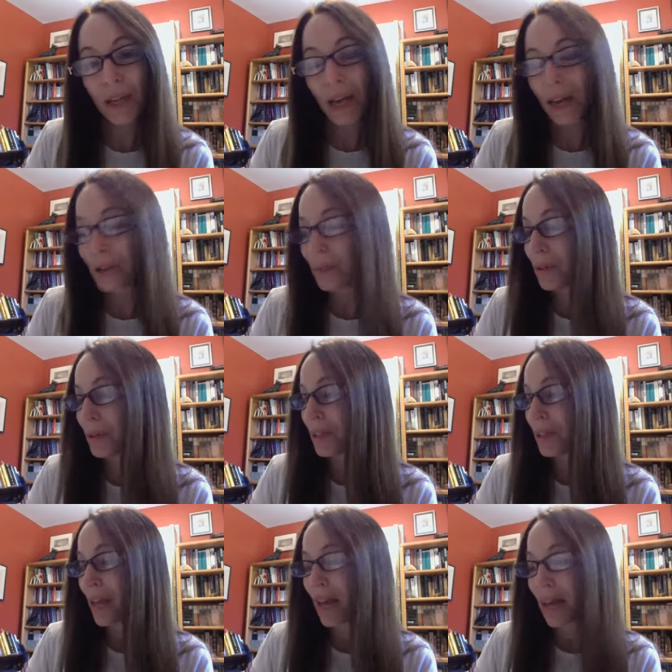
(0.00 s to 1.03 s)
animals
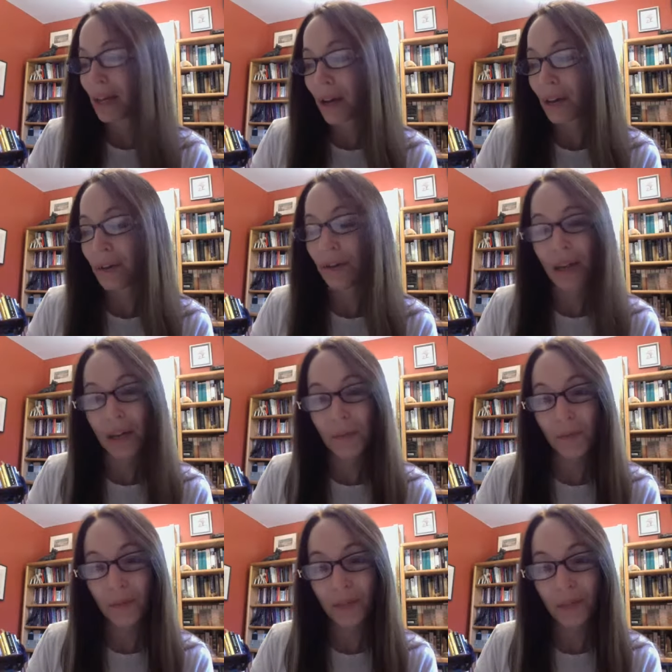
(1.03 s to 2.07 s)
and other
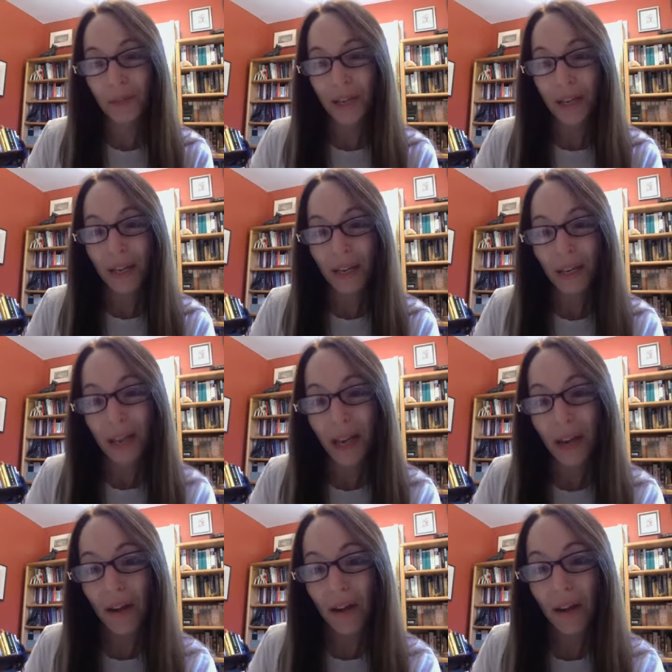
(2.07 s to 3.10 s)
animals in the
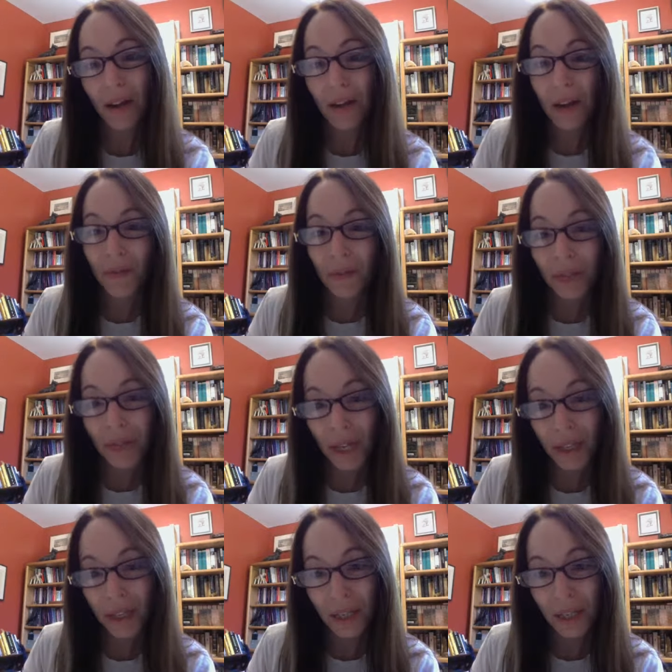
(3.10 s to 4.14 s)
era of the
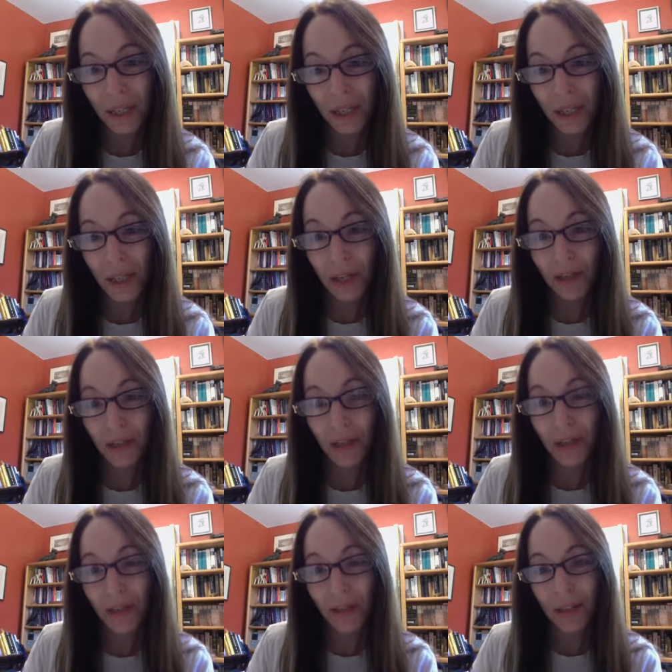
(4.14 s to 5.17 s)
sixth extinction,
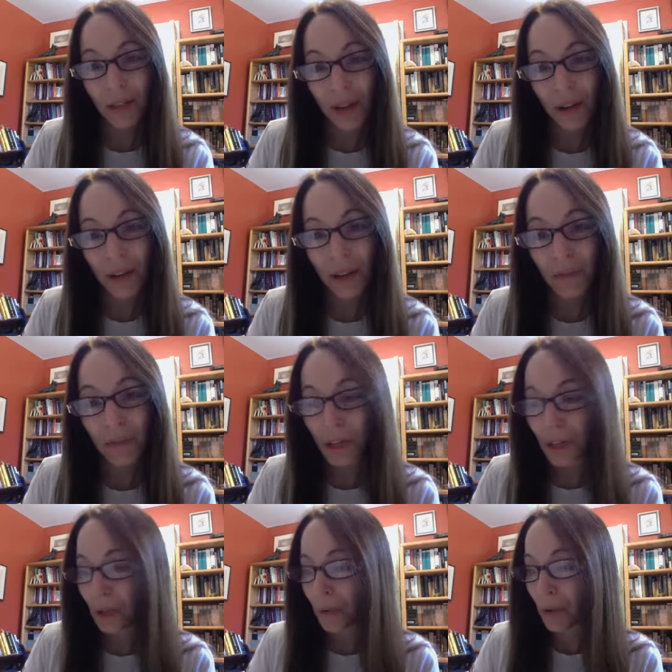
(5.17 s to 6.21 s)
the era in
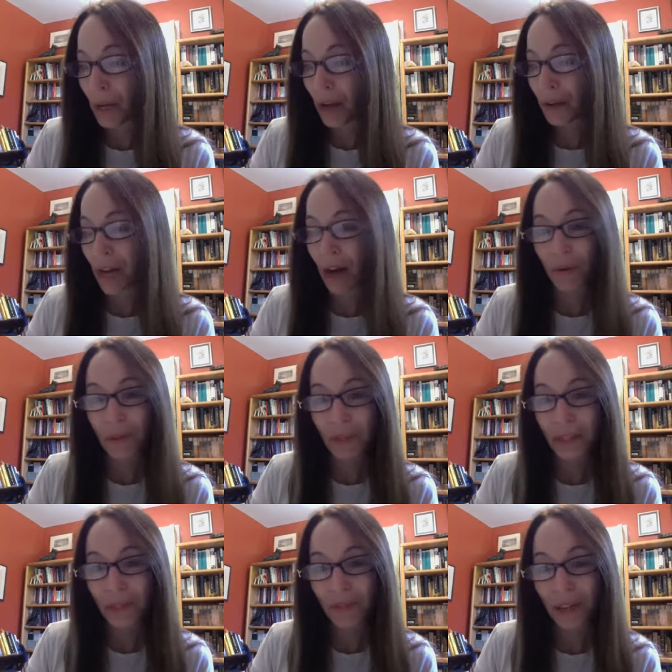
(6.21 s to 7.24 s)
which we are now
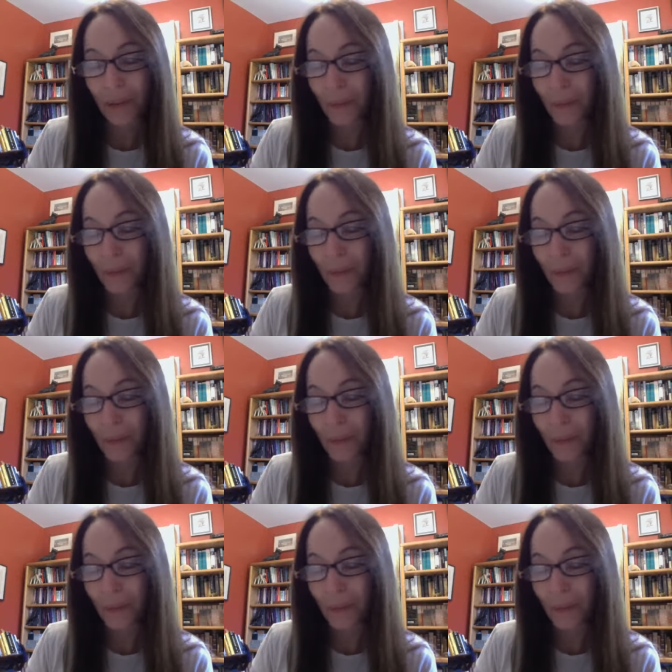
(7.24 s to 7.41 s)
living.